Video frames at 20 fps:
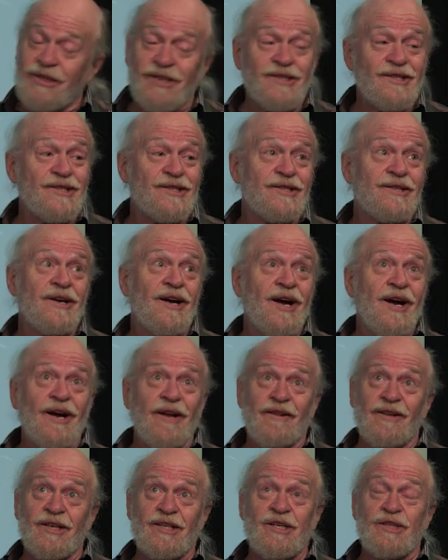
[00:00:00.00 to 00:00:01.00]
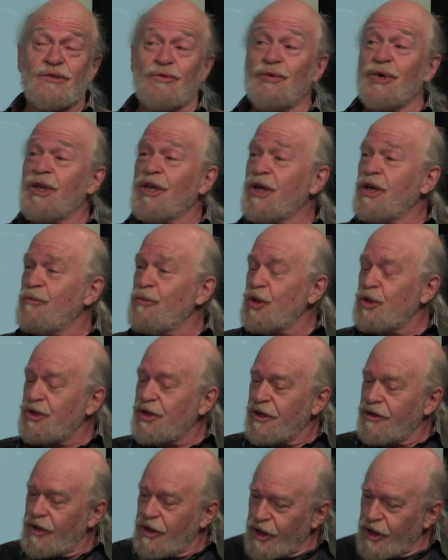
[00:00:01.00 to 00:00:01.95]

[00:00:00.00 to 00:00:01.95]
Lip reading: this is really amusing.